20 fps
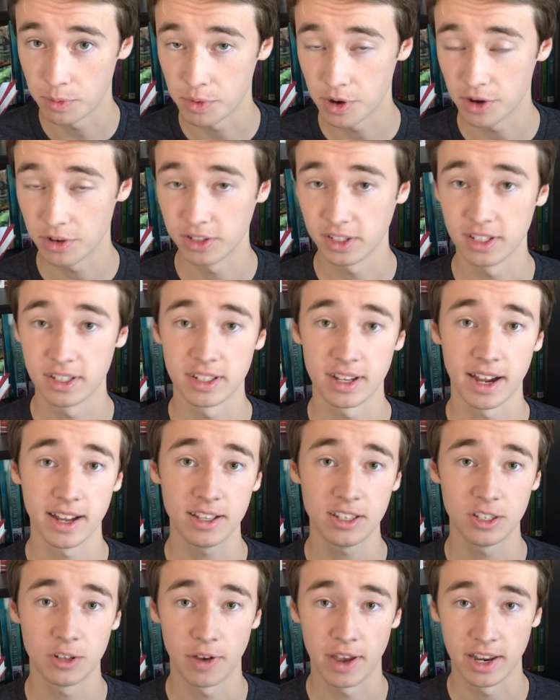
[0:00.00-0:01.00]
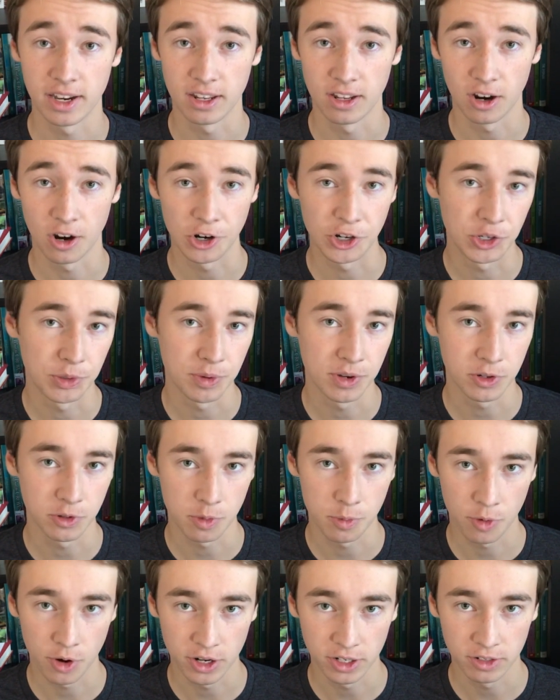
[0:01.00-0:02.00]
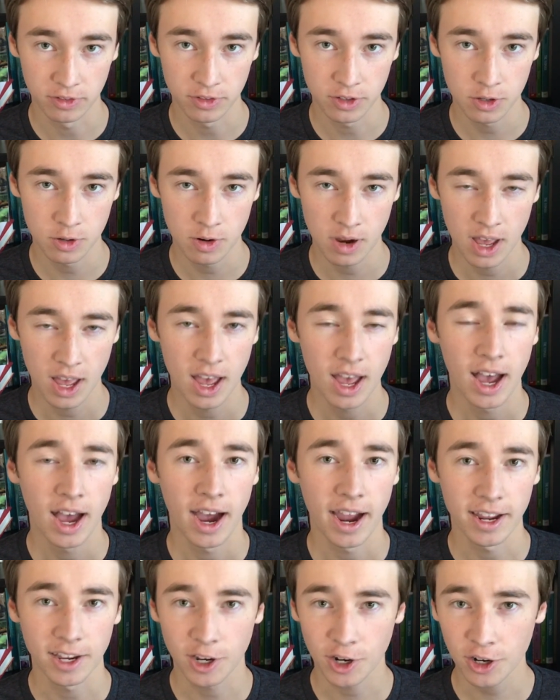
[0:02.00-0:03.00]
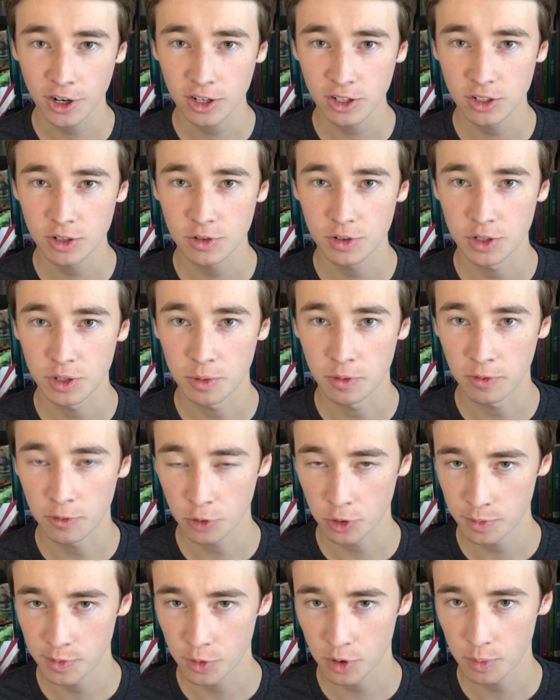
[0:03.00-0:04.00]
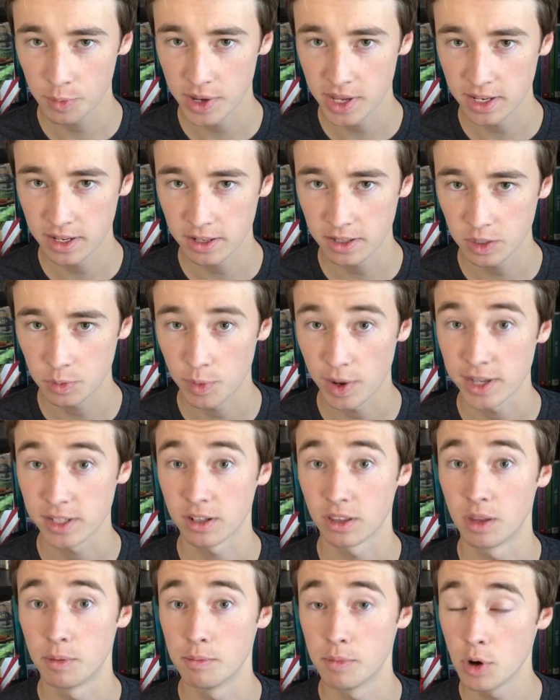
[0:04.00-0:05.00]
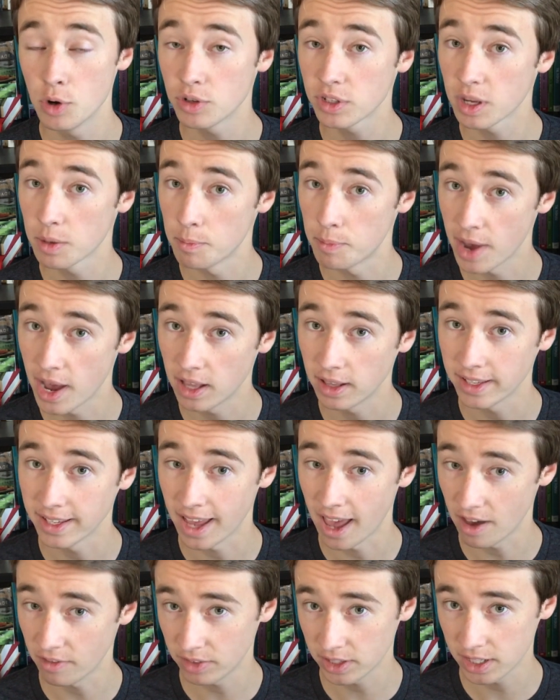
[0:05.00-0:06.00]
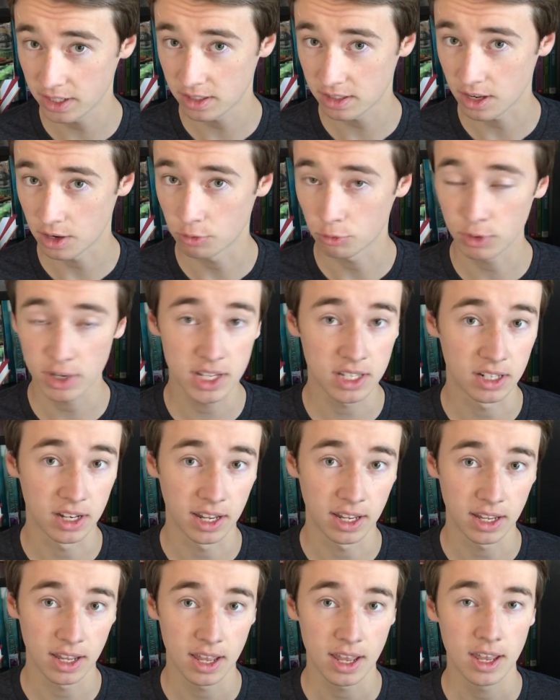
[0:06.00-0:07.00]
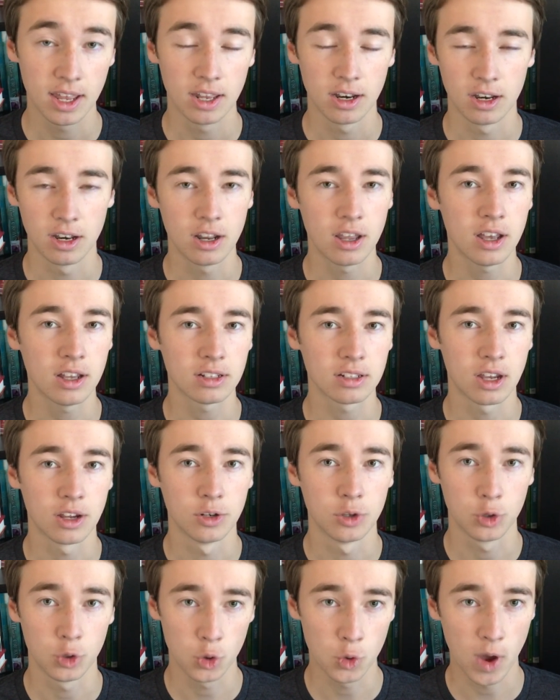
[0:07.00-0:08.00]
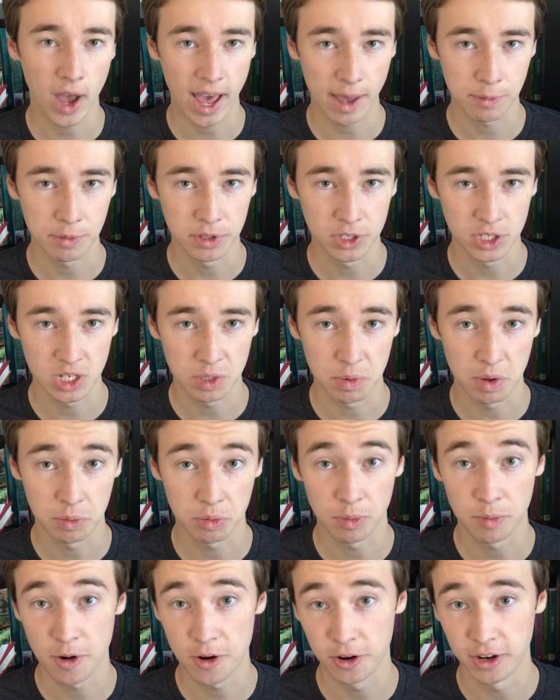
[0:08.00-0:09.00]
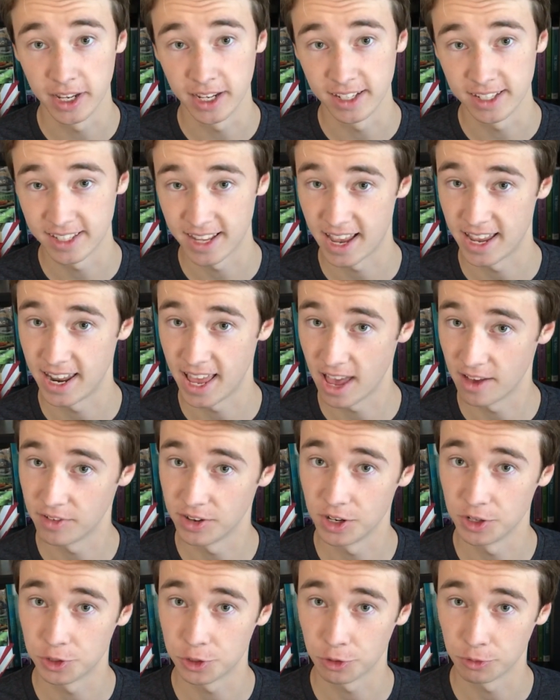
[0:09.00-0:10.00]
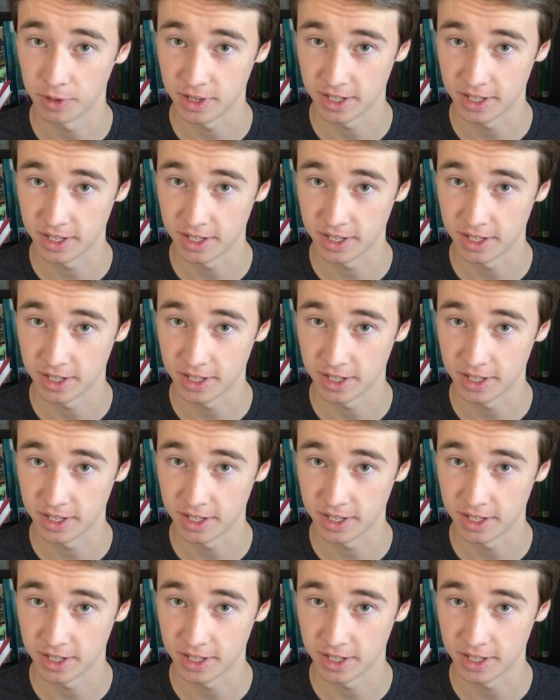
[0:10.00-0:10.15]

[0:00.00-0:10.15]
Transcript: opposing sides to any argument or point of view, I encourage you to form your opinions based on the most compelling evidence and reasoning, not on who happens to be promoting said evidence or